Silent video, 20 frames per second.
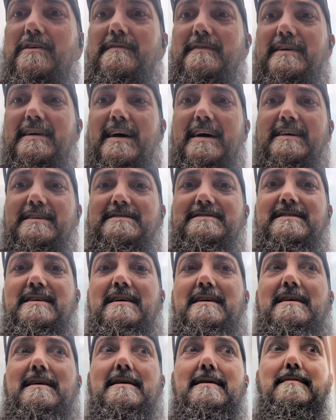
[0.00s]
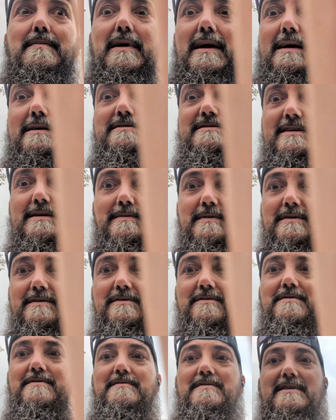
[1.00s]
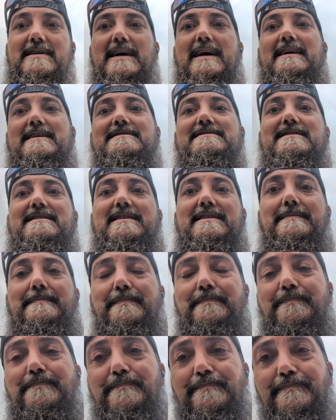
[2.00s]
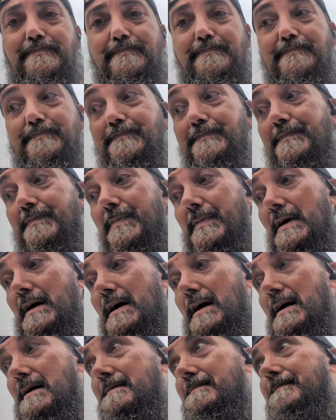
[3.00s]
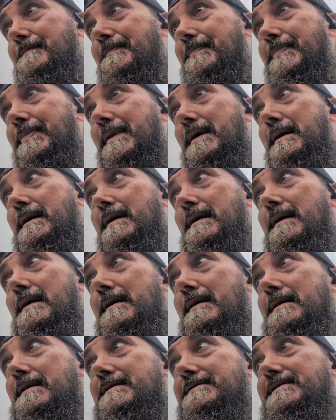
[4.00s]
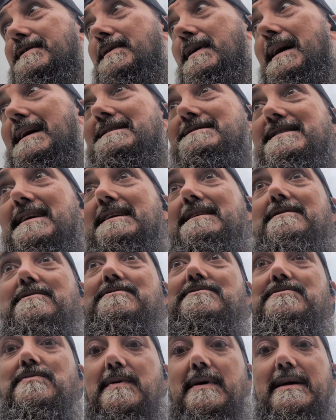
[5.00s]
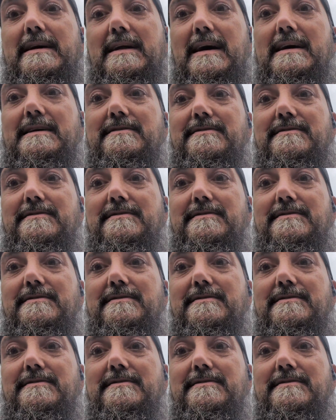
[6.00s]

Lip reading: over decks, but I was able to do 3 decks again. So as I lose weight, I